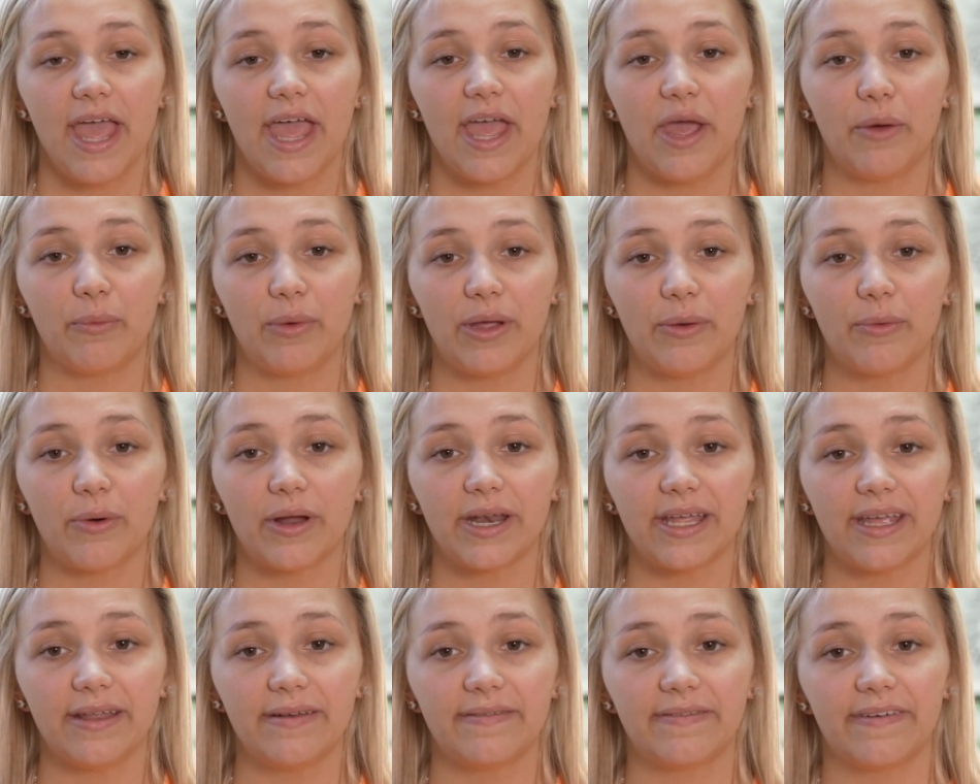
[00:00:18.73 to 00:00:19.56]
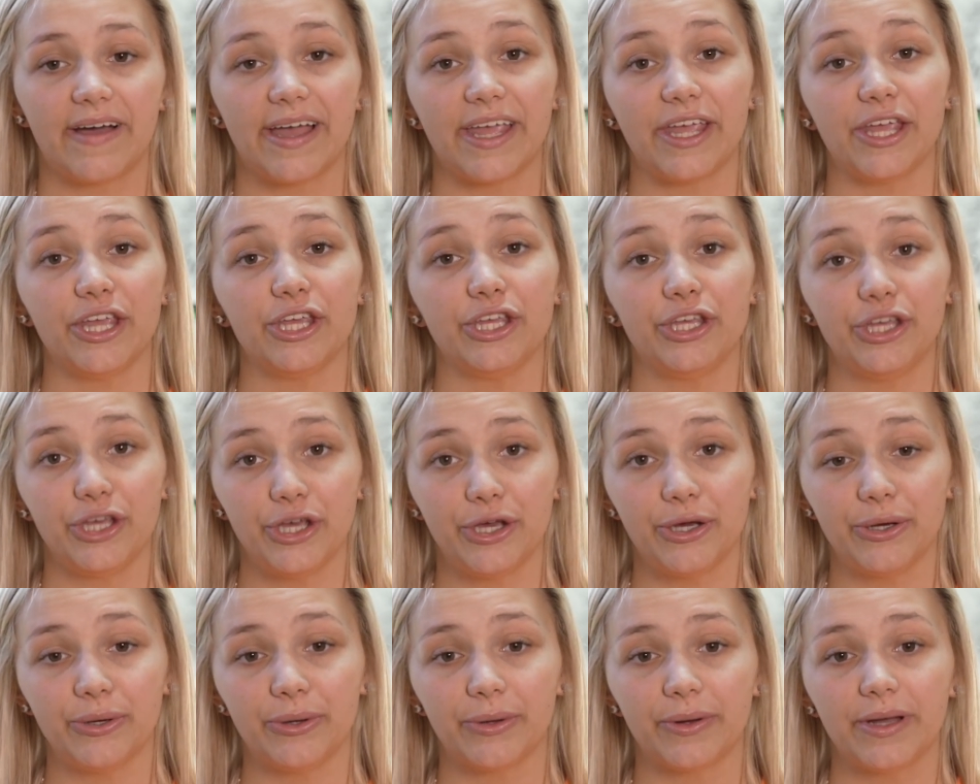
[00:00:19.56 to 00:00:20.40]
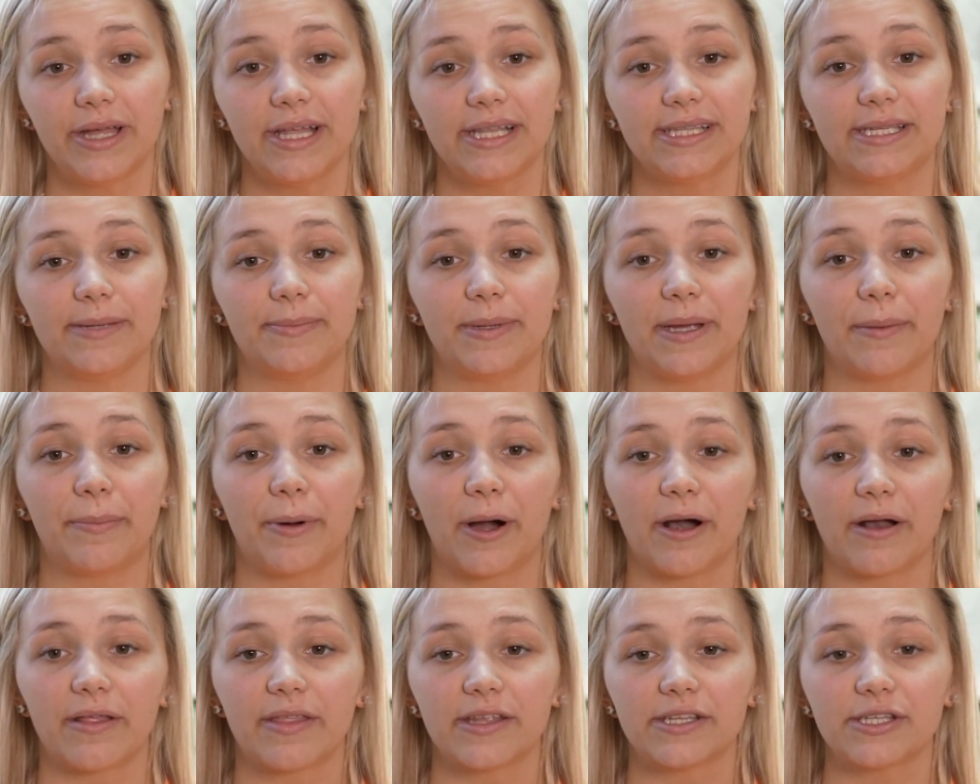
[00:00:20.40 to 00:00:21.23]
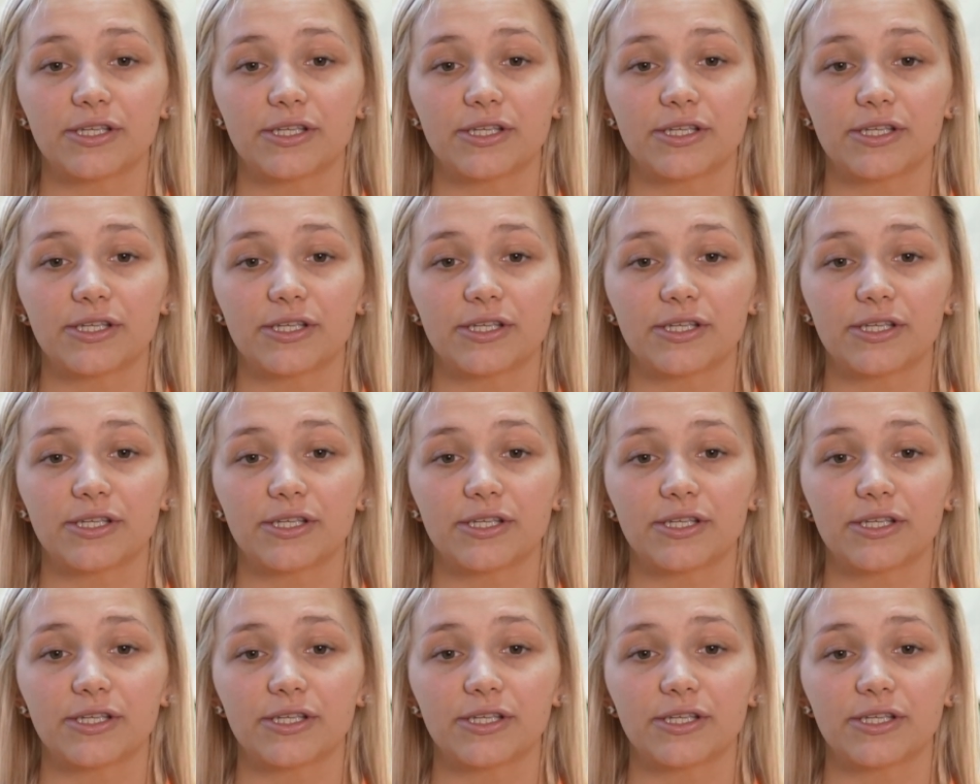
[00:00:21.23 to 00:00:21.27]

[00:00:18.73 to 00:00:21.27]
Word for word: and we want to invite you to be a part of the